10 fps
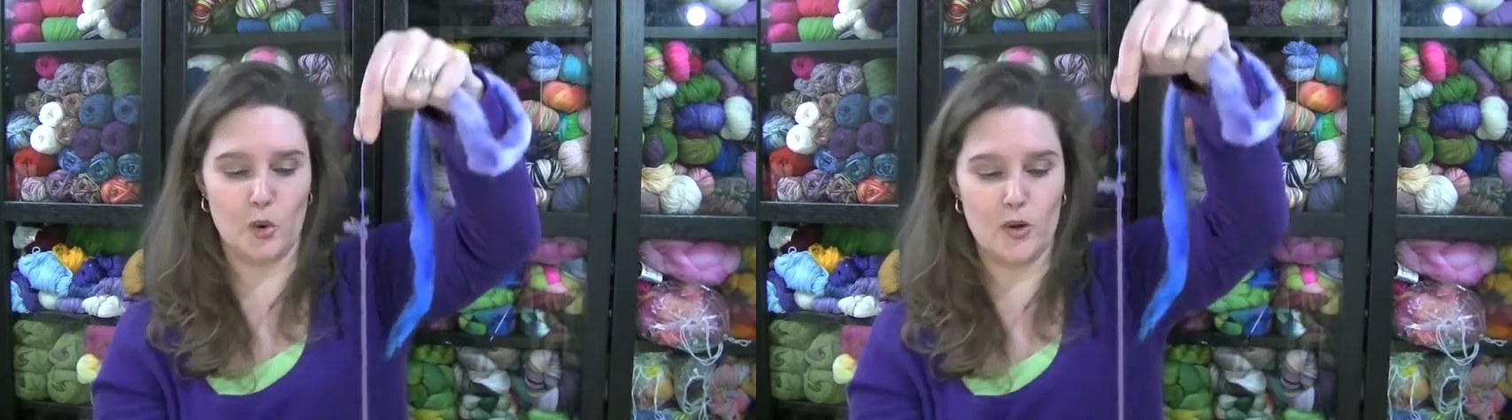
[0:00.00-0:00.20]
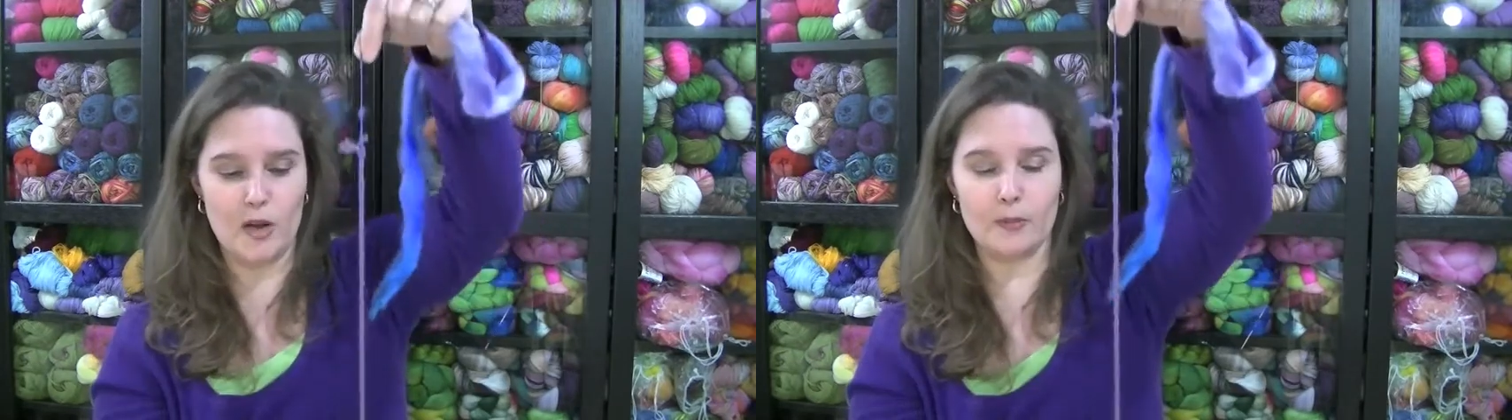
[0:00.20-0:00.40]

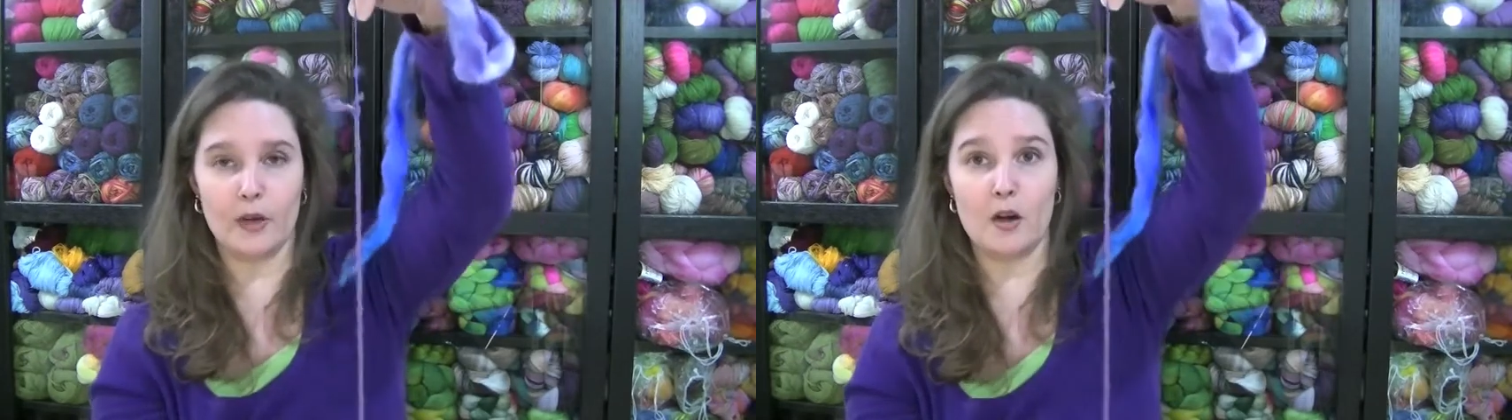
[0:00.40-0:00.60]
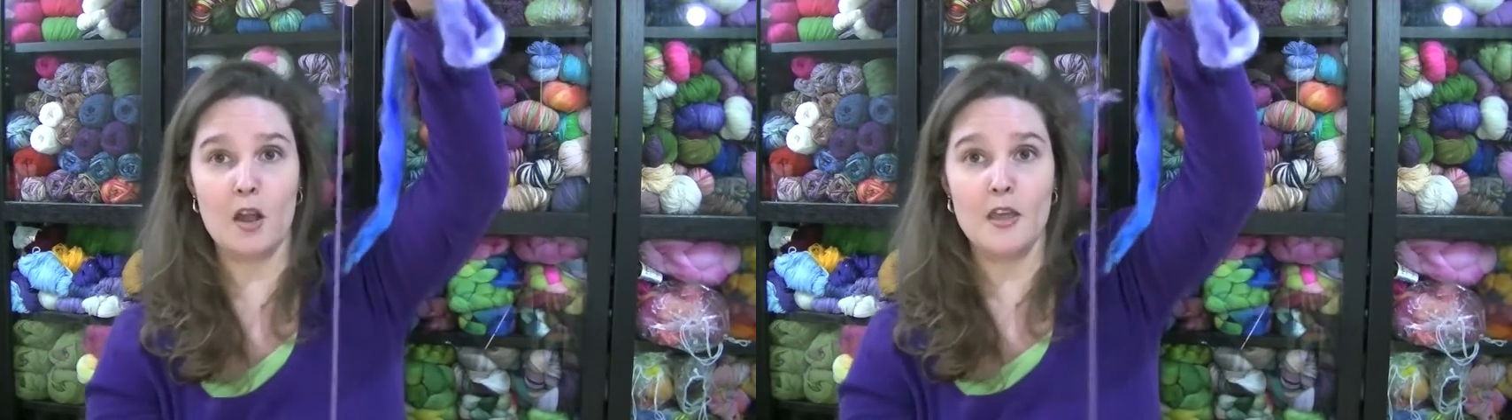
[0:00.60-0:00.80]
going up
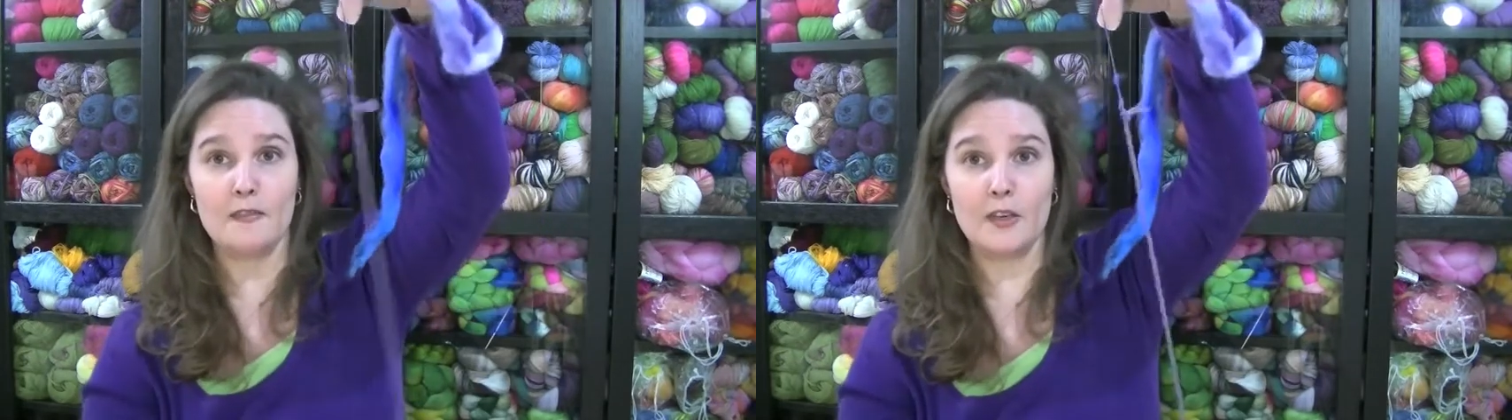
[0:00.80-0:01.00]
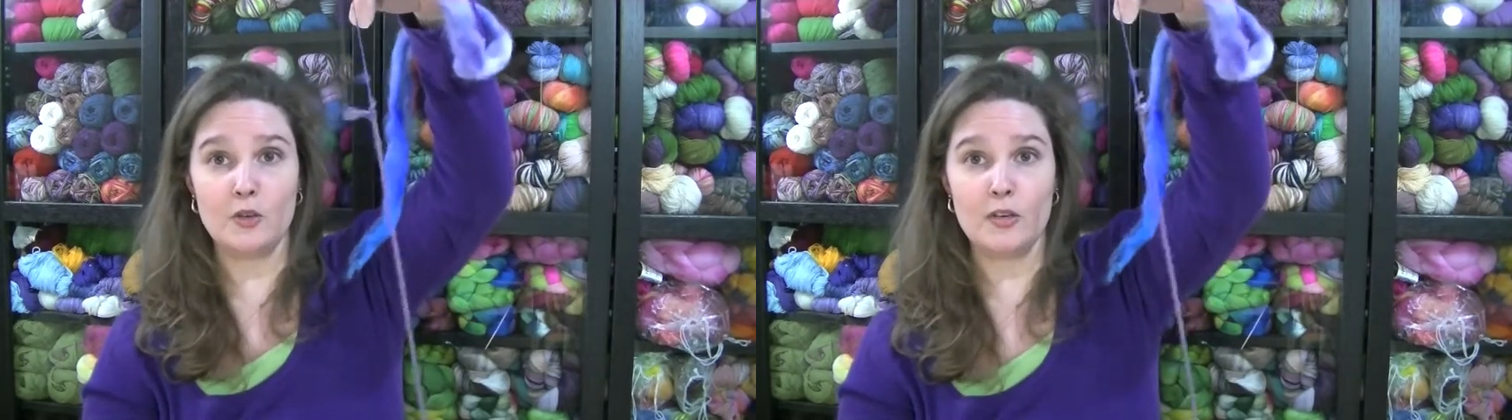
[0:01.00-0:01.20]
there,
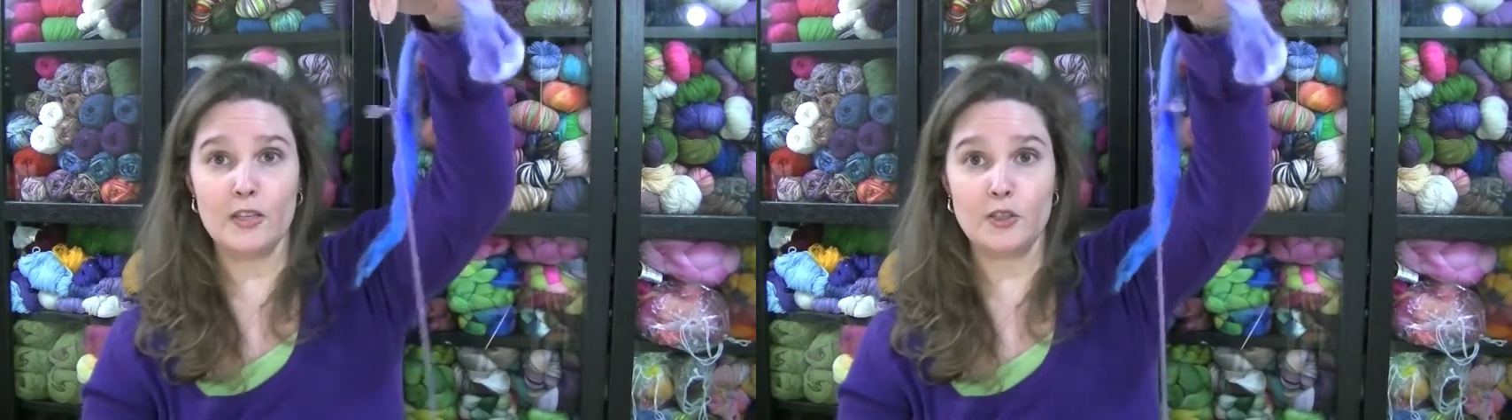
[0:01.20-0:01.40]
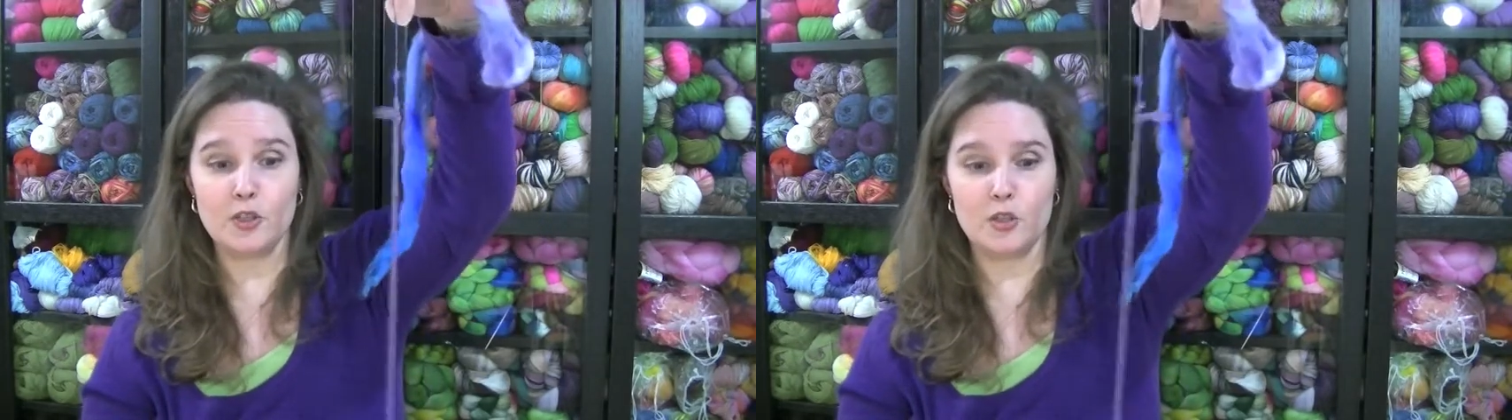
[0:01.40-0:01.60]
then you
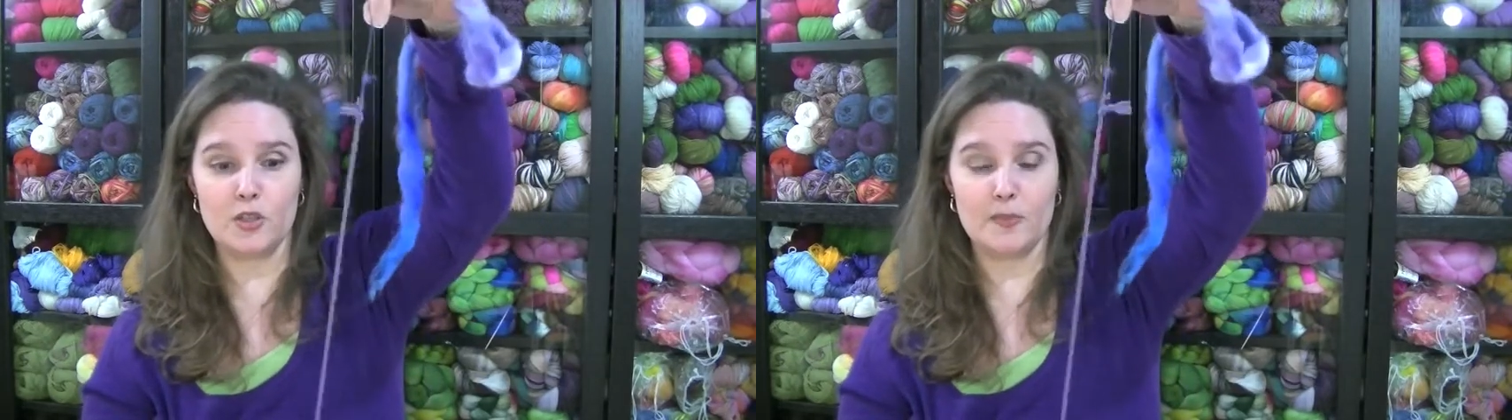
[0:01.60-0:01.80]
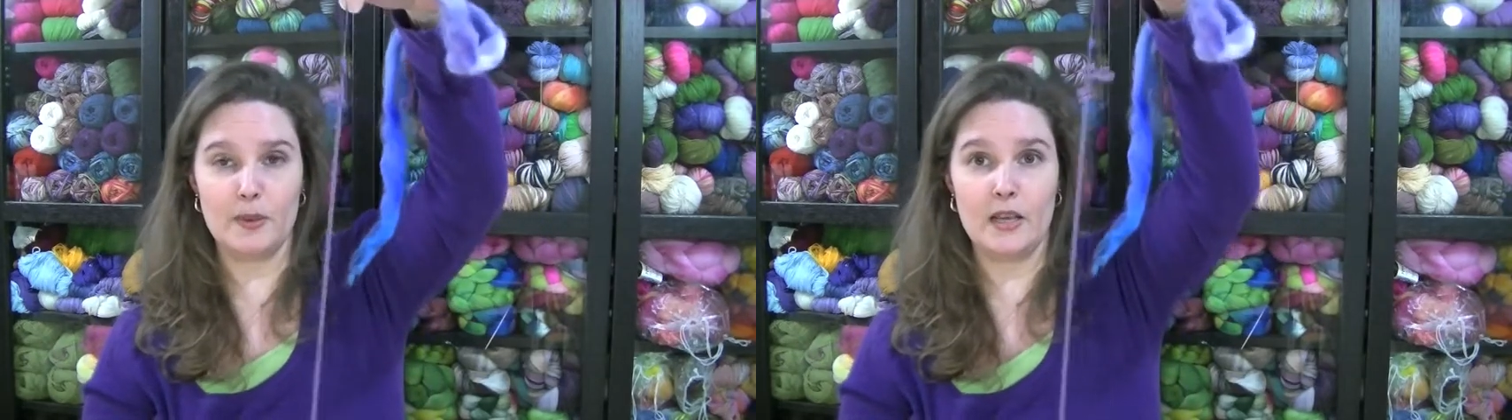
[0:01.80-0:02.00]
need to
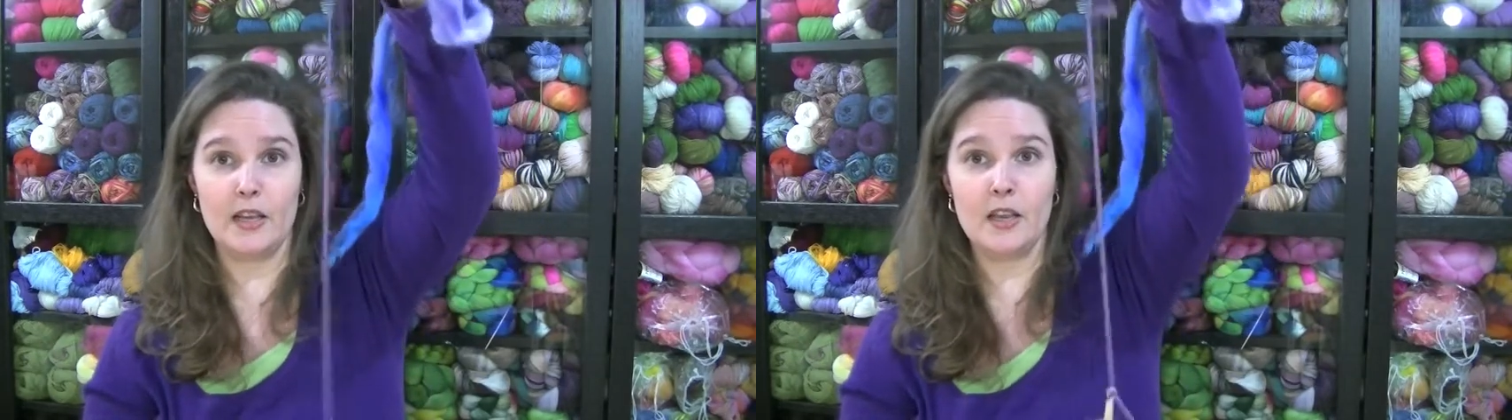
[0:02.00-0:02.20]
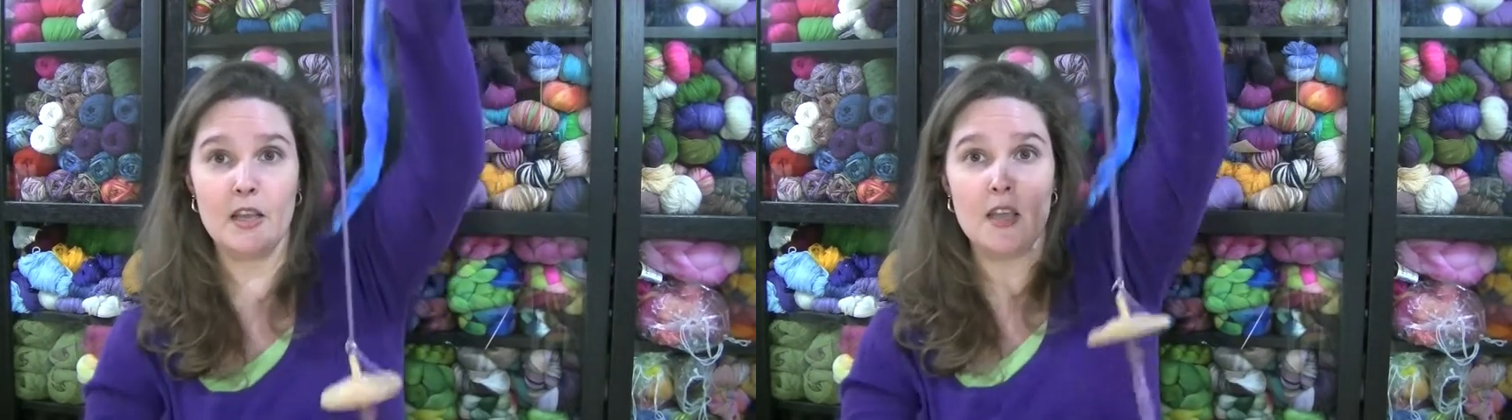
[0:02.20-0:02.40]

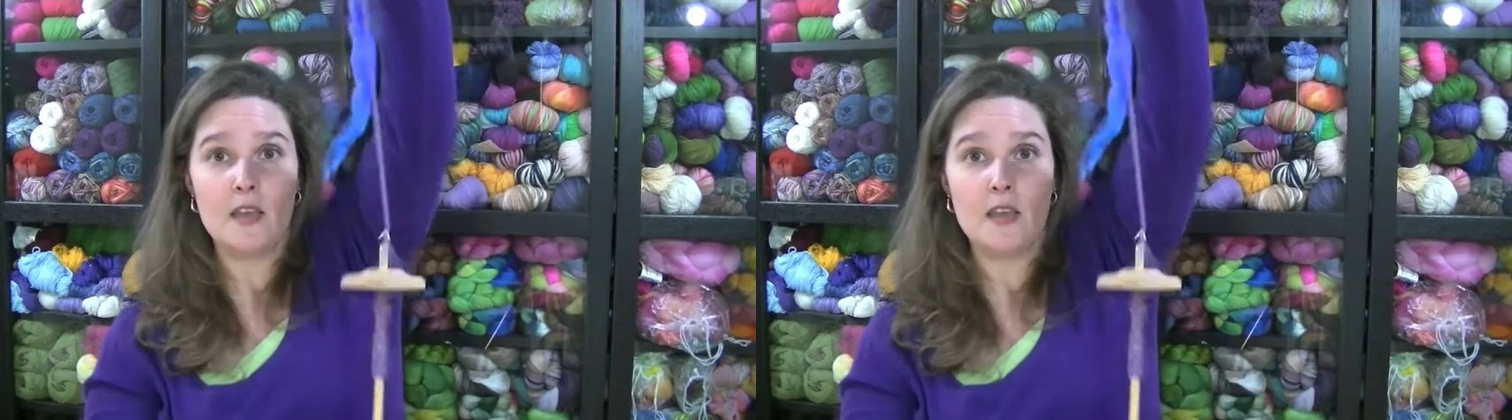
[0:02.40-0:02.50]
spin